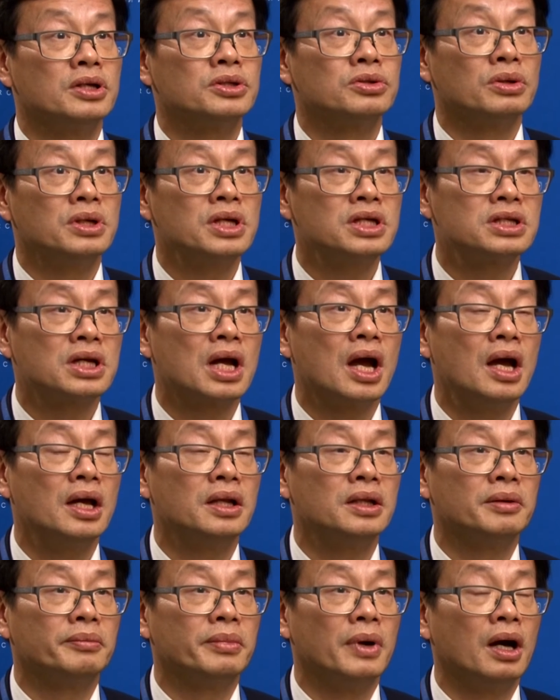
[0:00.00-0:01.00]
So this
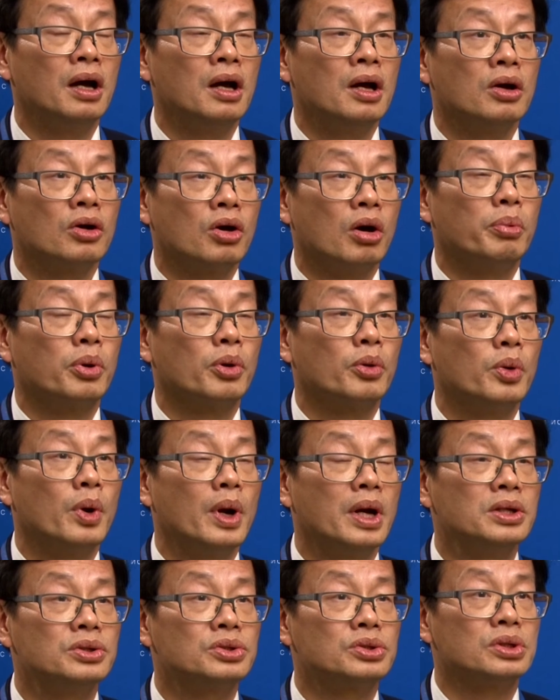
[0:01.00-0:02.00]
kind of
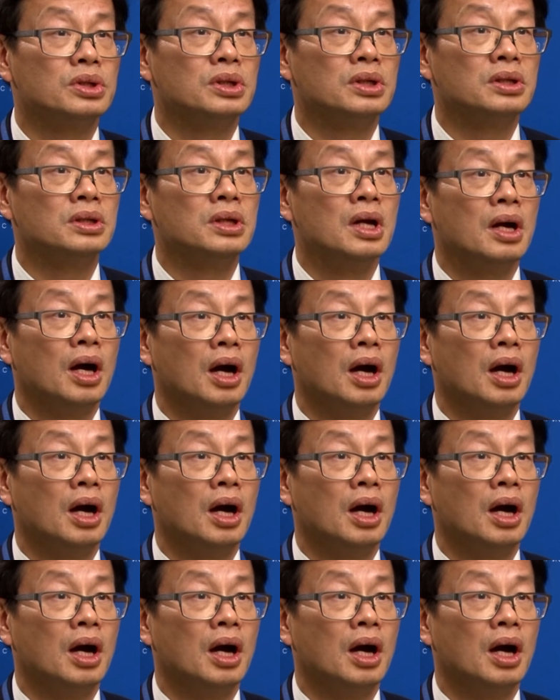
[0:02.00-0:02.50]
cooperation